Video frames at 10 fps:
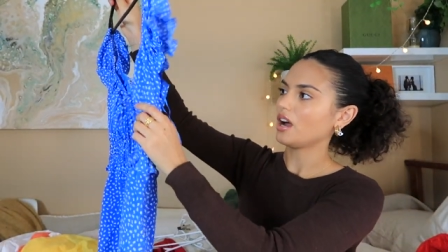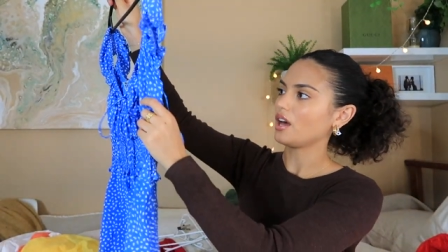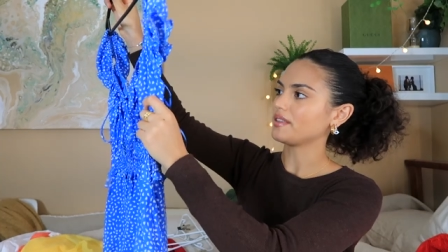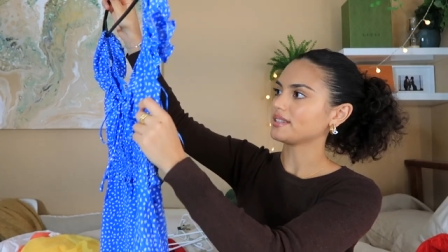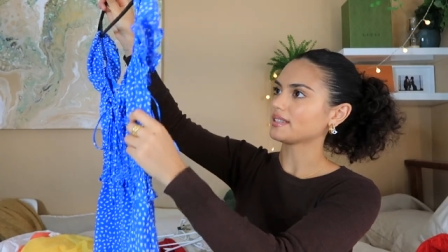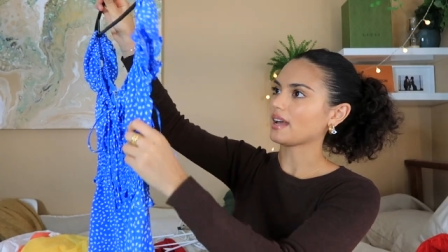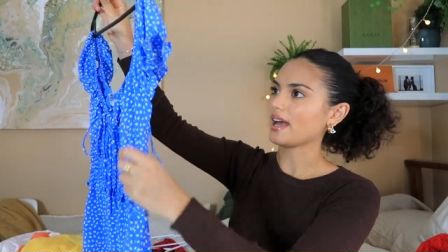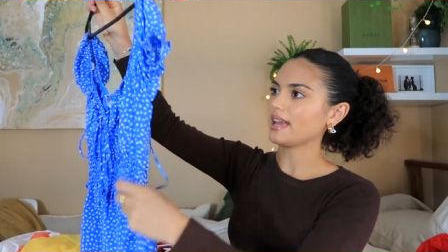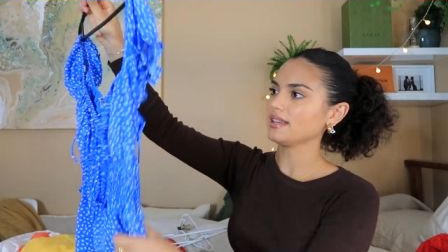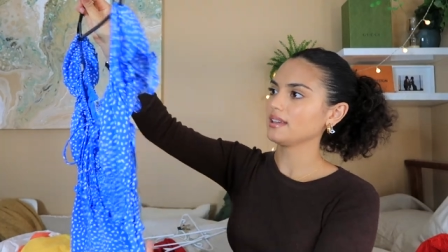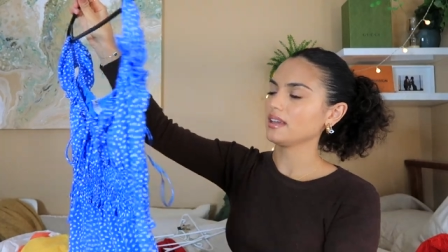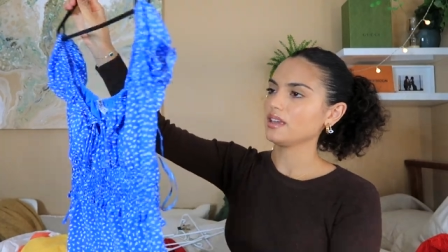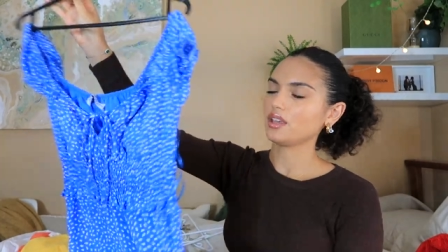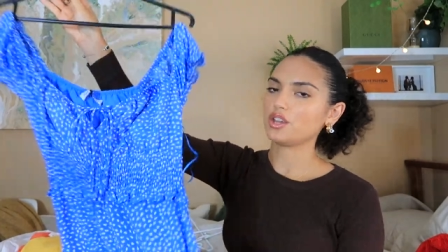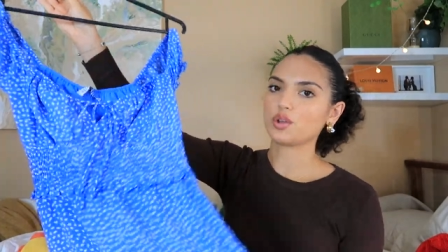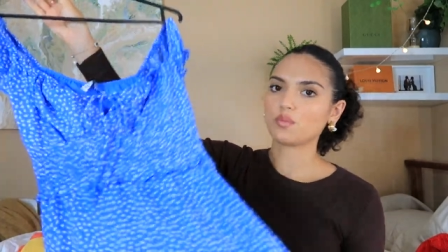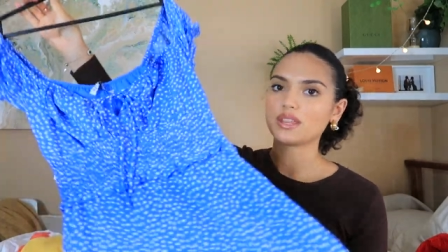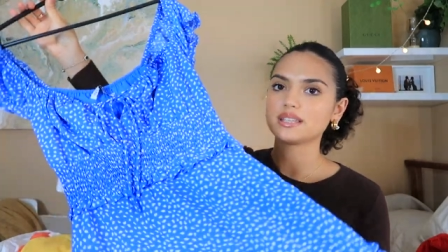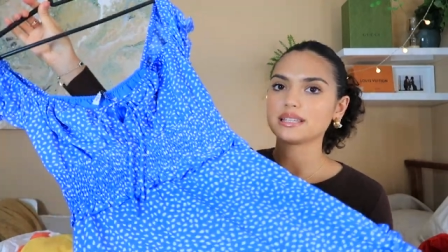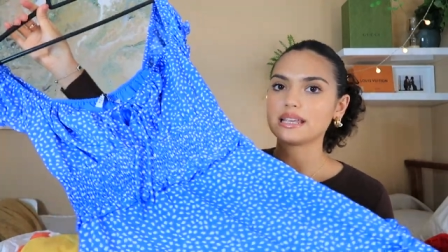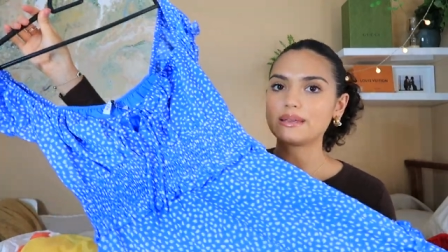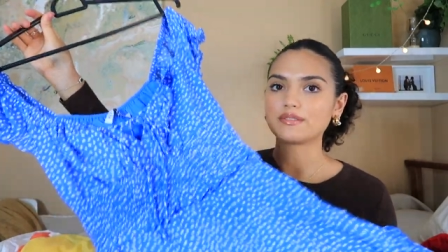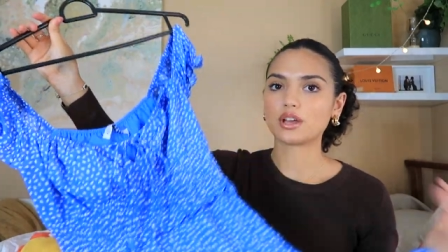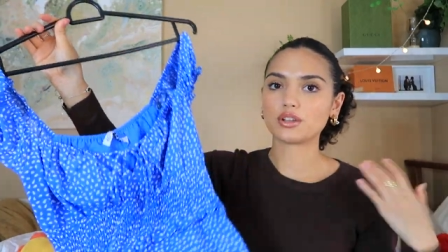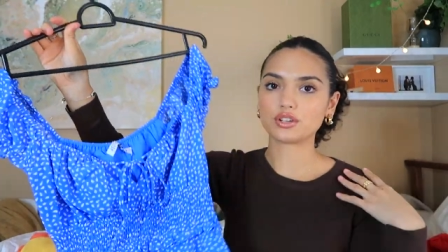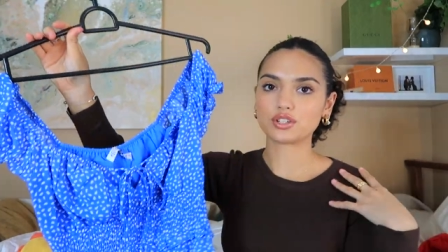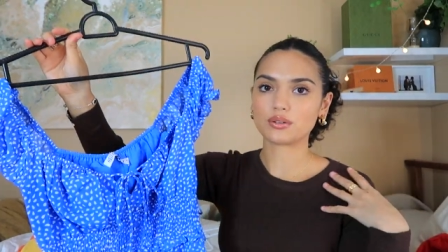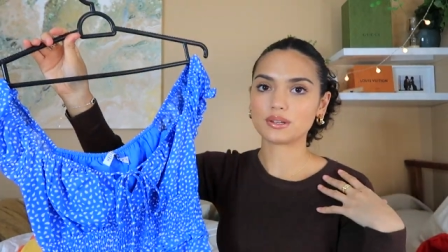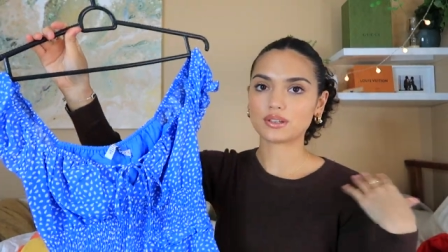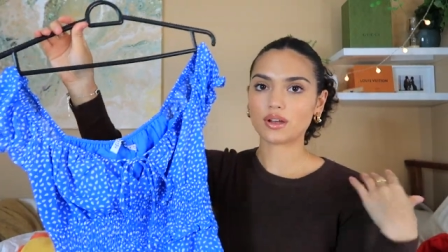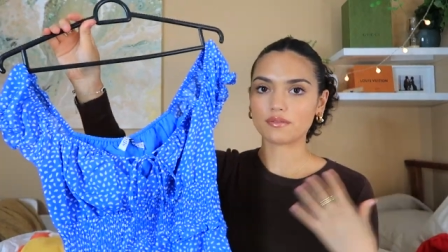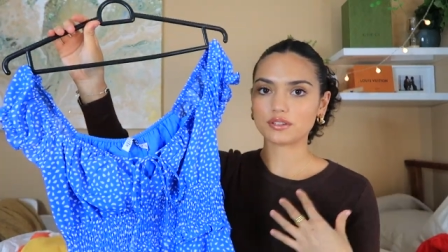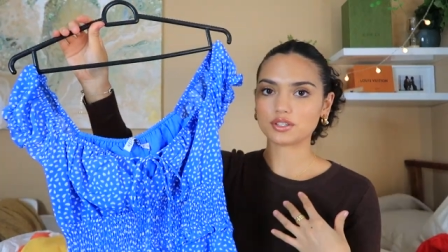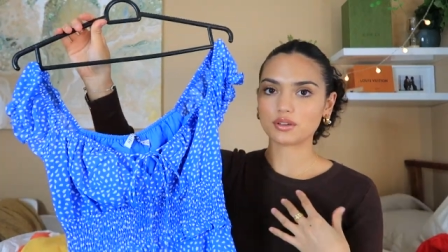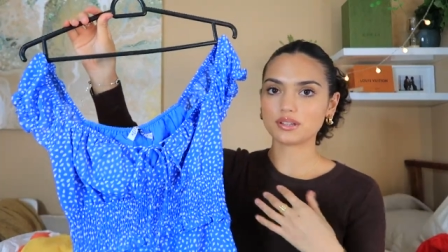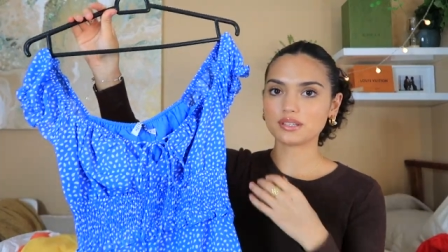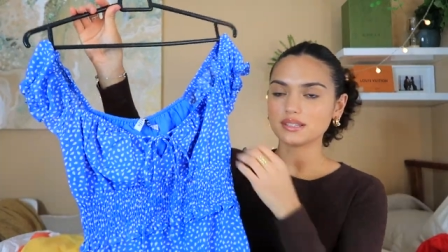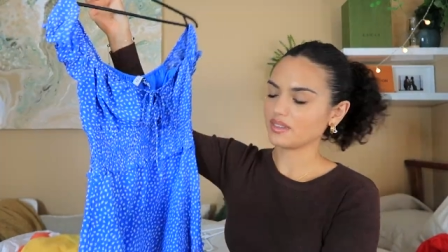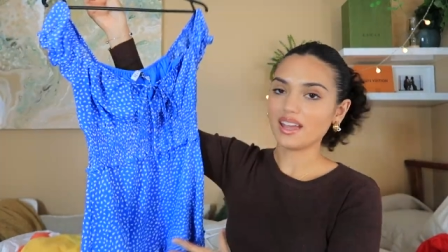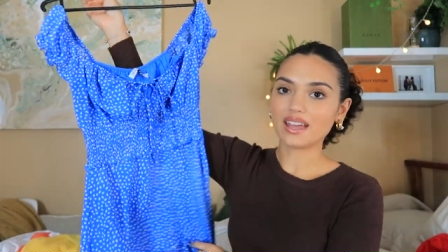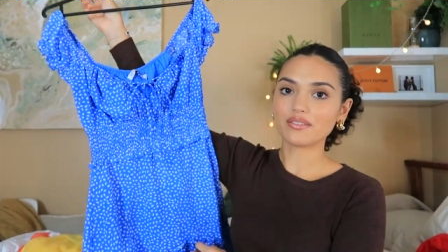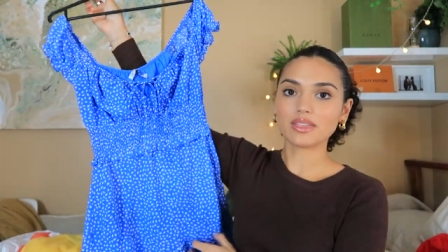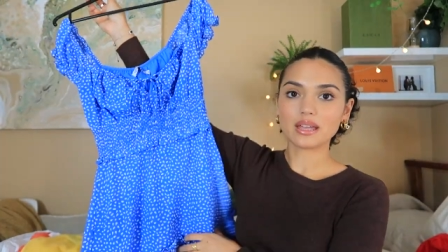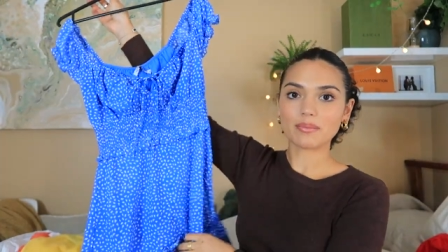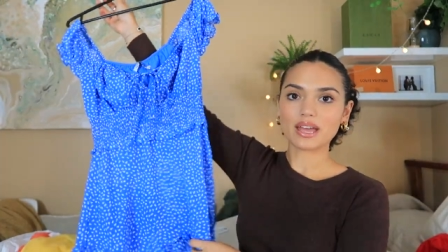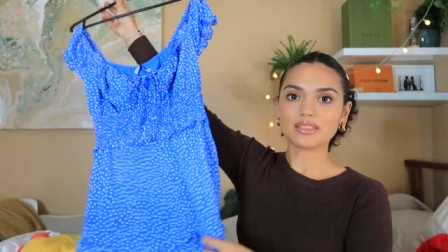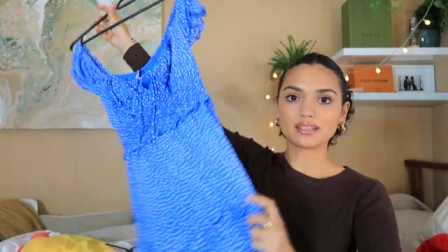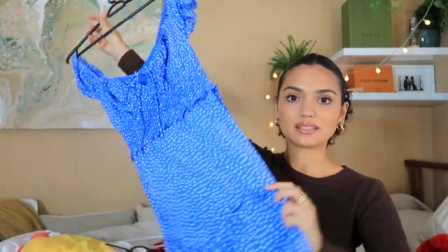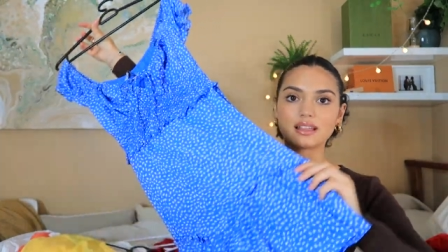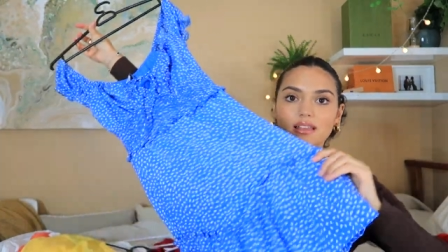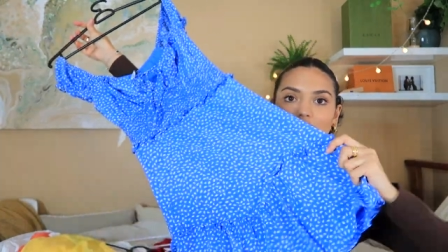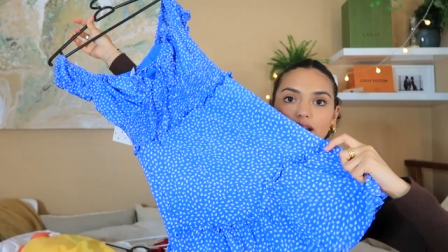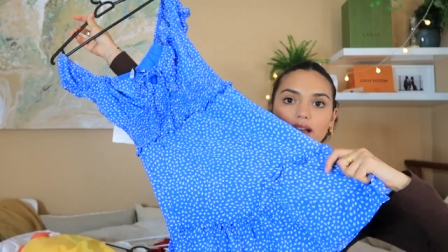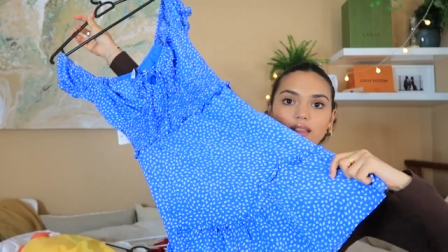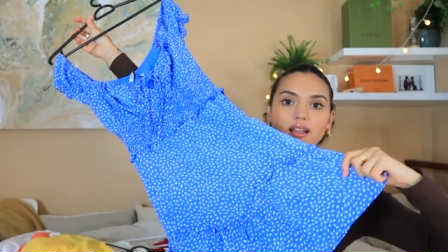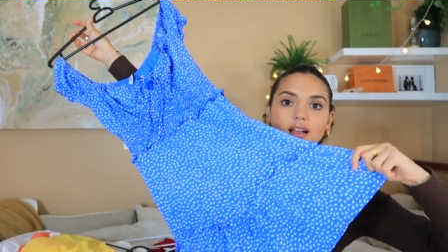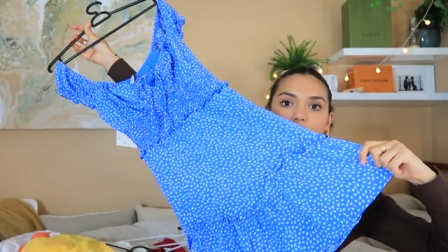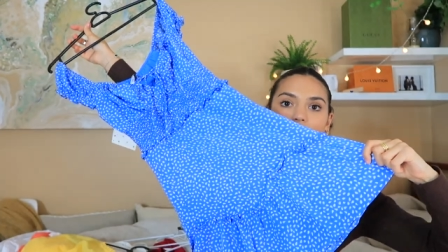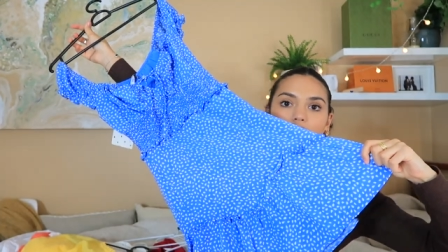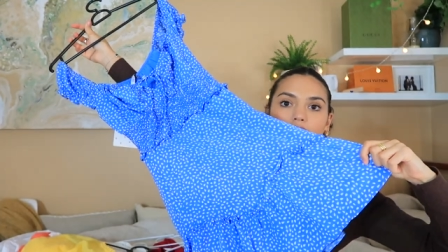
on the side. And you can wear the sleeves on your shoulders or off the shoulders. Yeah, everything about this. I love the colour,